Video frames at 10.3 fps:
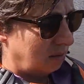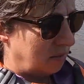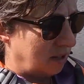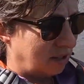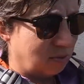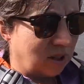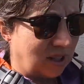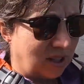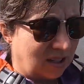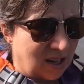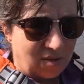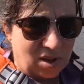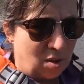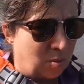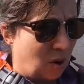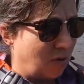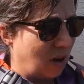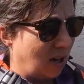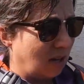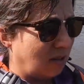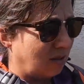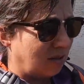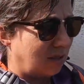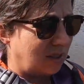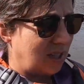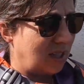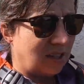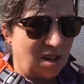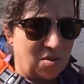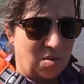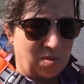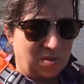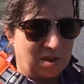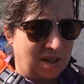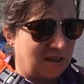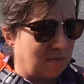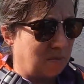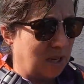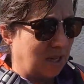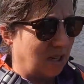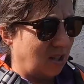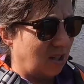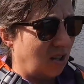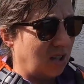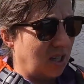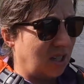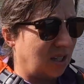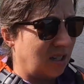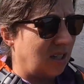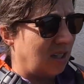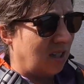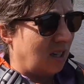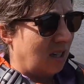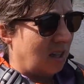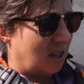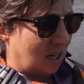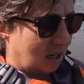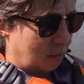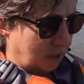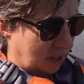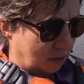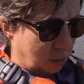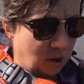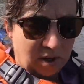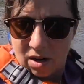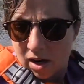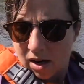It's really kind of a low profile seat. The other one was really big and clunky and thick, but this one,